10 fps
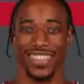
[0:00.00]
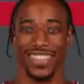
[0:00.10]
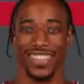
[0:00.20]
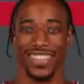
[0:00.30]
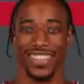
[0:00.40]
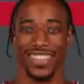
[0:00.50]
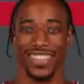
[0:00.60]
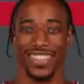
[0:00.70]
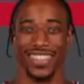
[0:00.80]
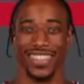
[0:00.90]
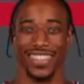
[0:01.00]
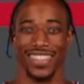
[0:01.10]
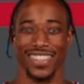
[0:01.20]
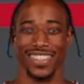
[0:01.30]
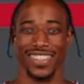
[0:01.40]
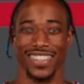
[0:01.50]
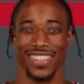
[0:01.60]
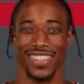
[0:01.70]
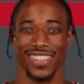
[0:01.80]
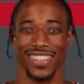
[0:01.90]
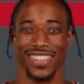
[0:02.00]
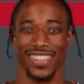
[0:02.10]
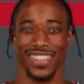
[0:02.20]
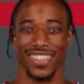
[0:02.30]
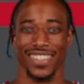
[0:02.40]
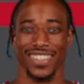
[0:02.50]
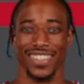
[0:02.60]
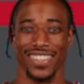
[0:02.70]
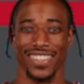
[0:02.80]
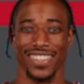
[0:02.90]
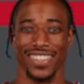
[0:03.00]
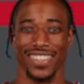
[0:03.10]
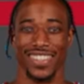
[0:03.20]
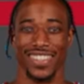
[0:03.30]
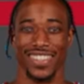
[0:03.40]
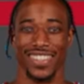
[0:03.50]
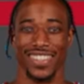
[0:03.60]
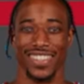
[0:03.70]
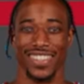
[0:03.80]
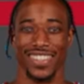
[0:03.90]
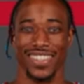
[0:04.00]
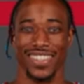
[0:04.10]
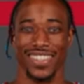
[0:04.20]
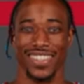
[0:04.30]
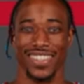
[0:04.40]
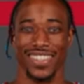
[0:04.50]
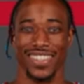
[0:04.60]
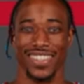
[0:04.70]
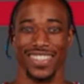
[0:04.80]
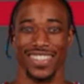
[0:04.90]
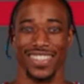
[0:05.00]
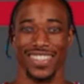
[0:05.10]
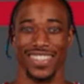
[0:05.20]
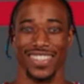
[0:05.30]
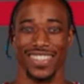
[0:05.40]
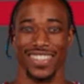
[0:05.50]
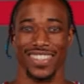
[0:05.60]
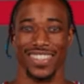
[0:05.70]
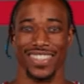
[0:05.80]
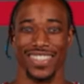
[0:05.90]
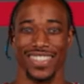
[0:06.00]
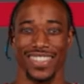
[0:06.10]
[no speech]